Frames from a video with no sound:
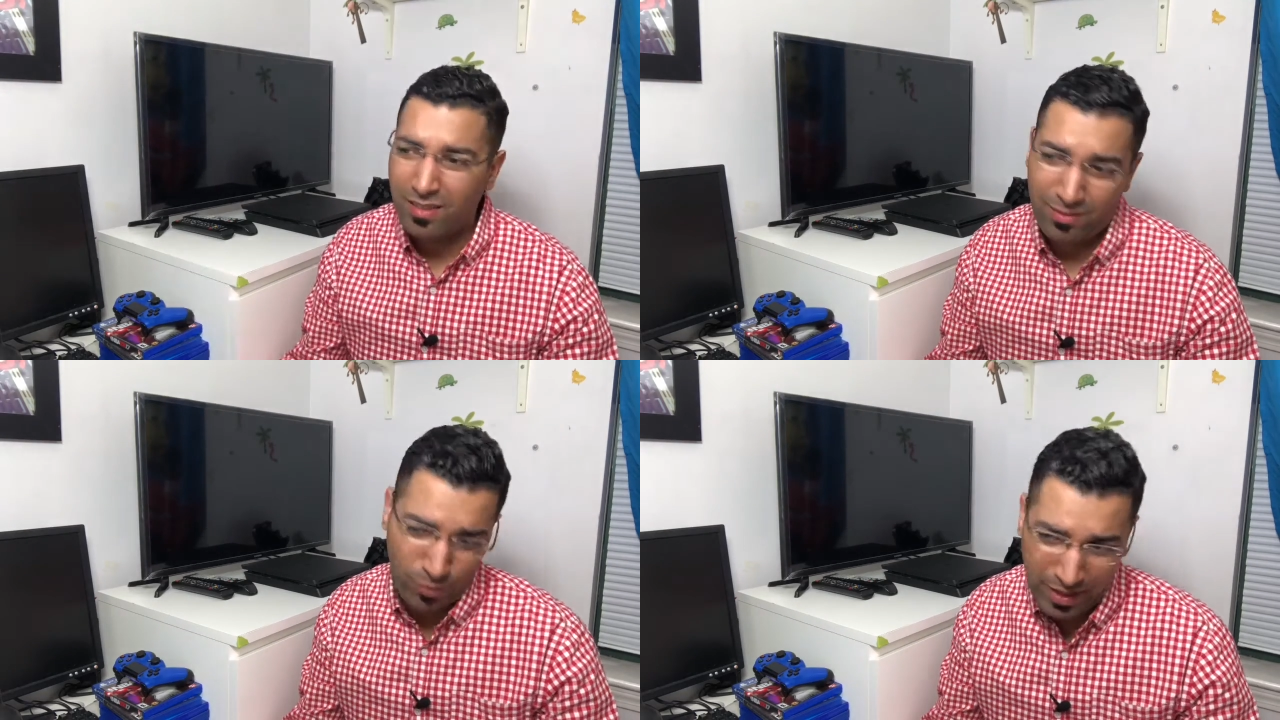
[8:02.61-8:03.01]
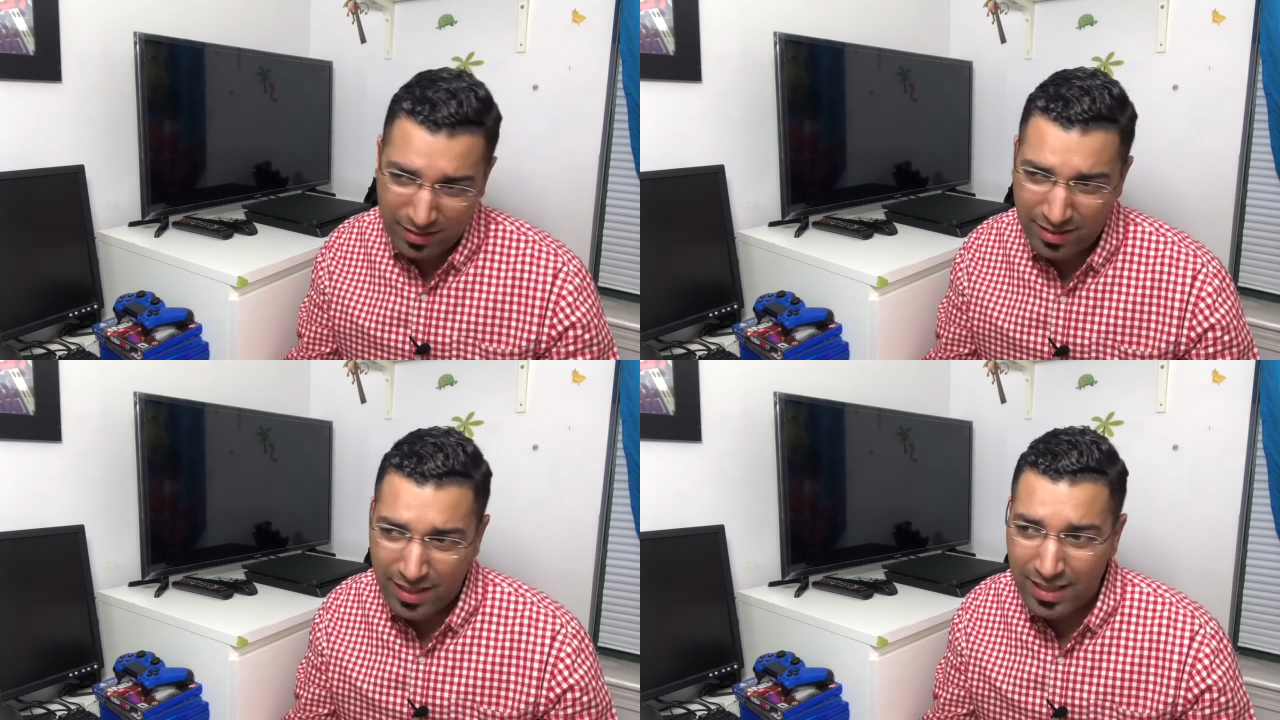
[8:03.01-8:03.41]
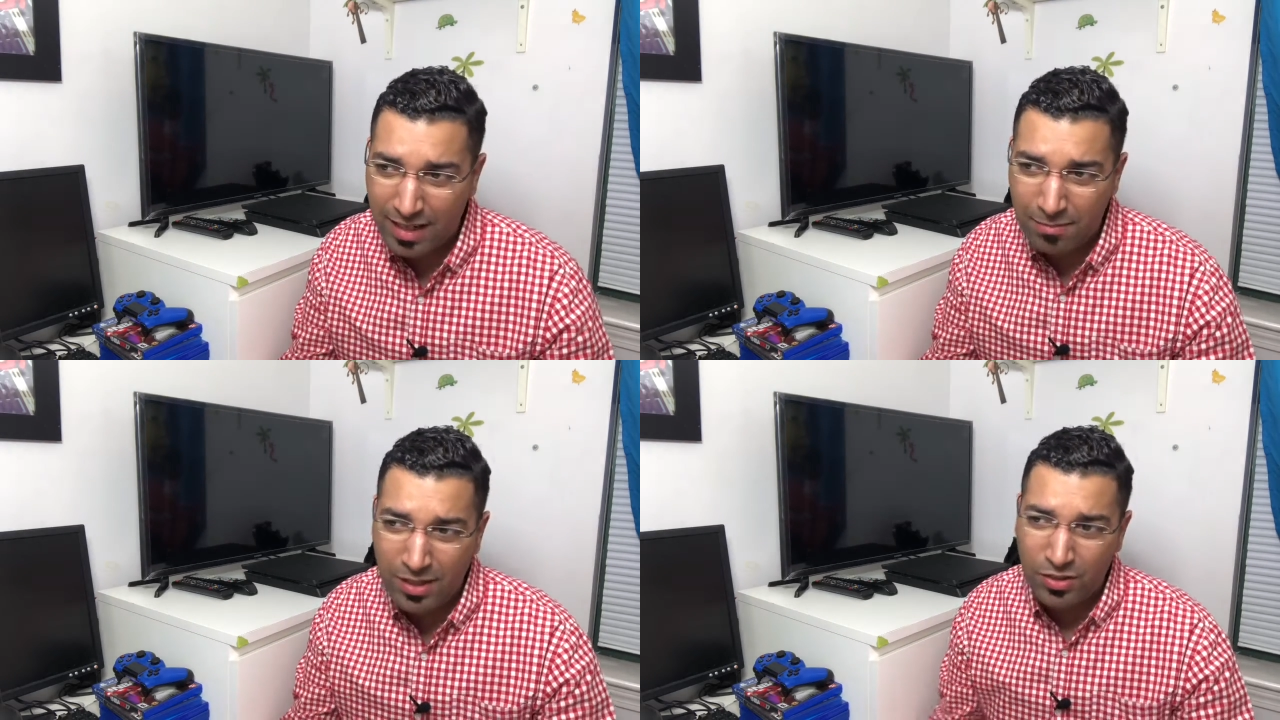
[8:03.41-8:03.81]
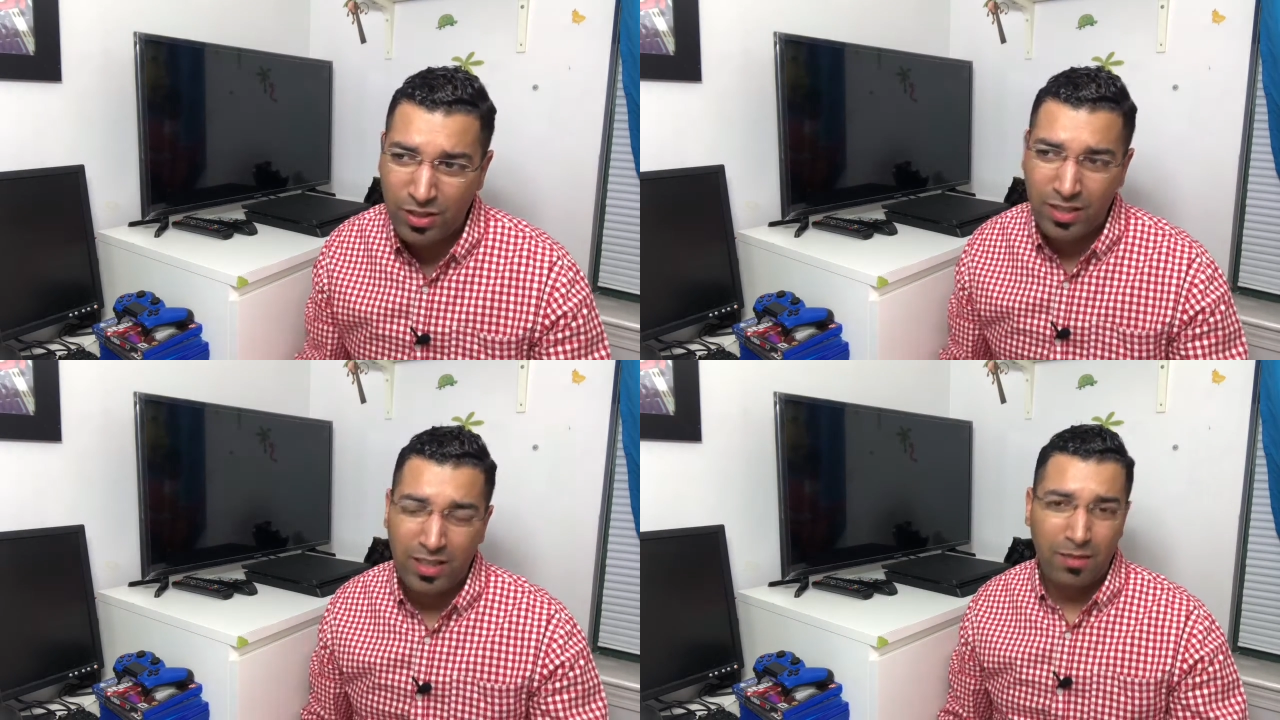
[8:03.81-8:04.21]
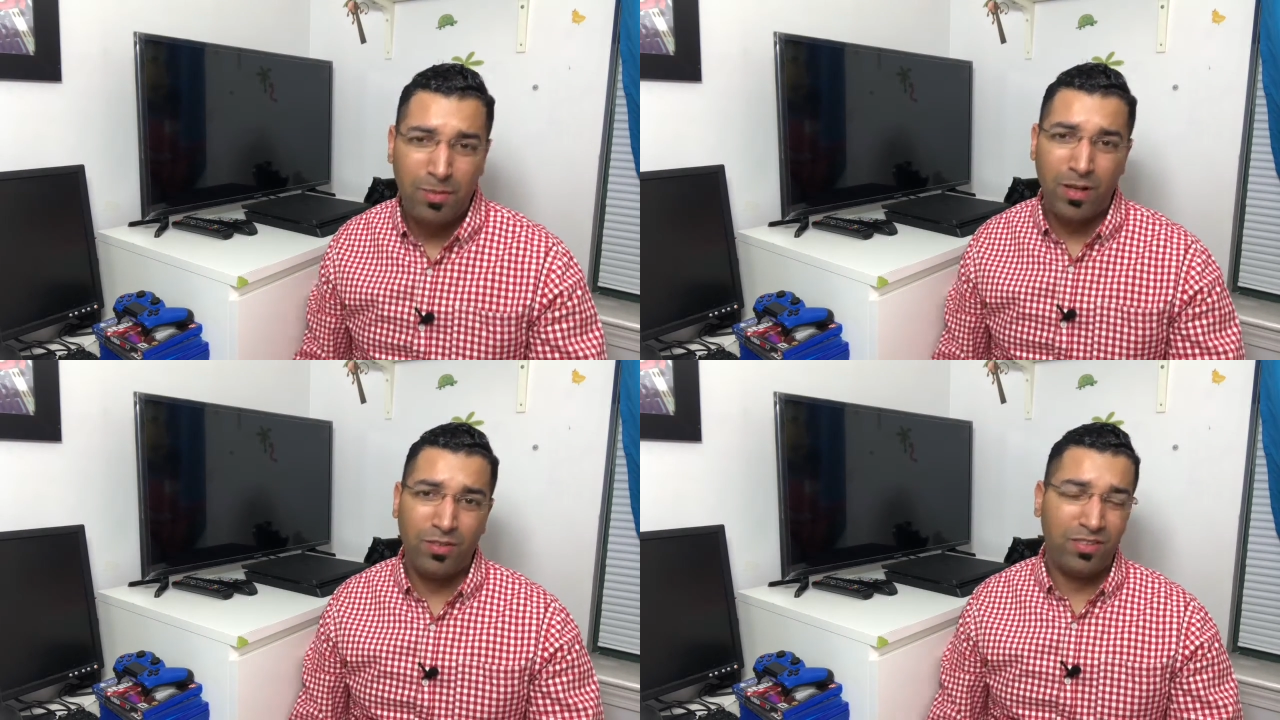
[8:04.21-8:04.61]
And when I say that, I mean you're gonna get
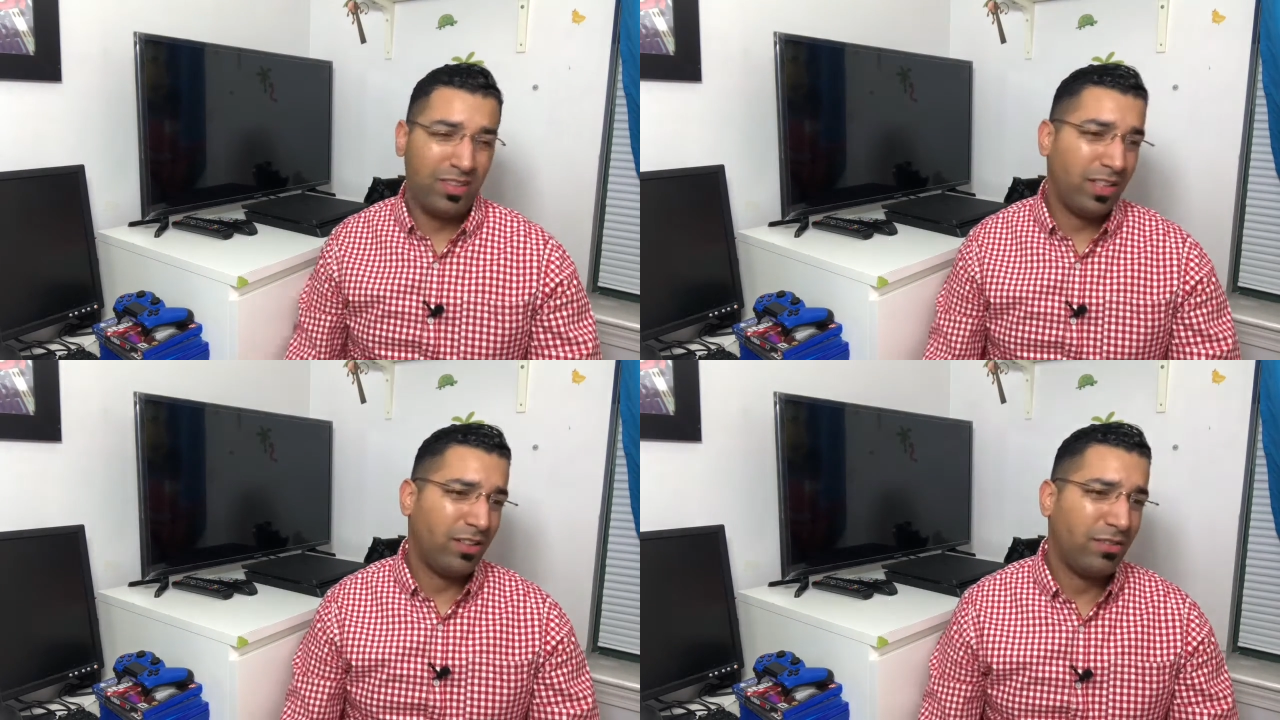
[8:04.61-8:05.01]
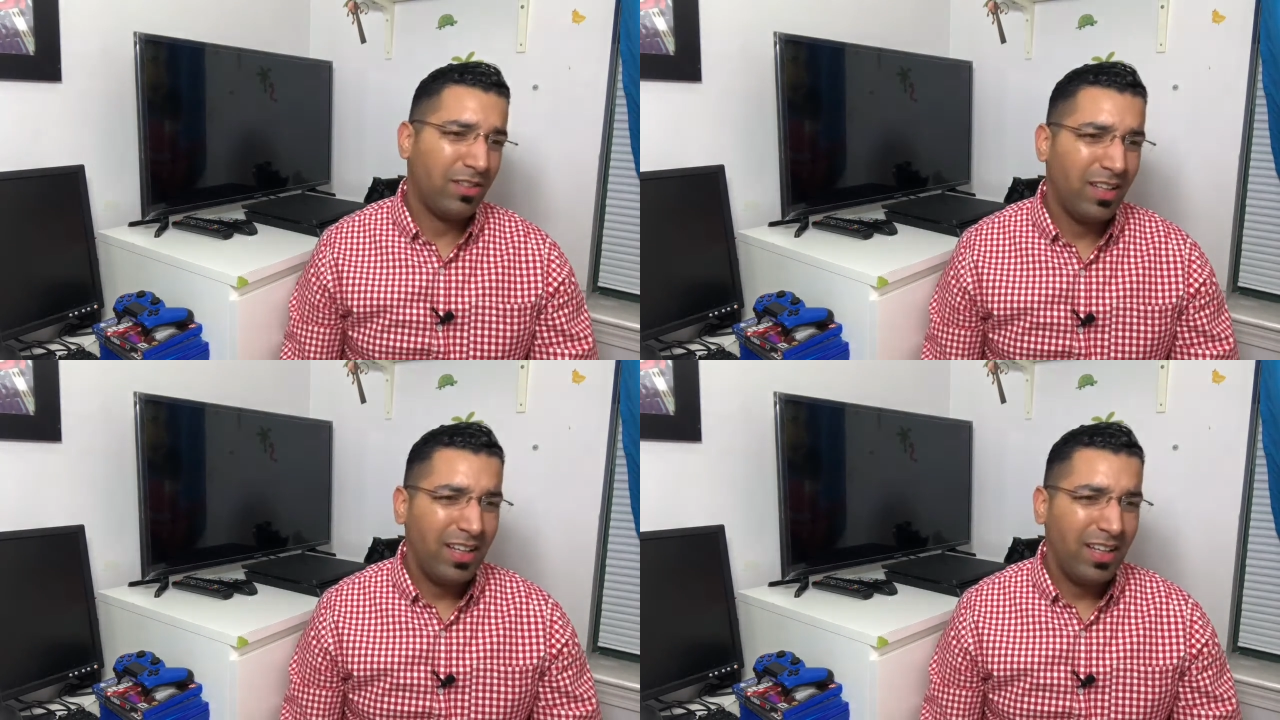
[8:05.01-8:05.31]
about 6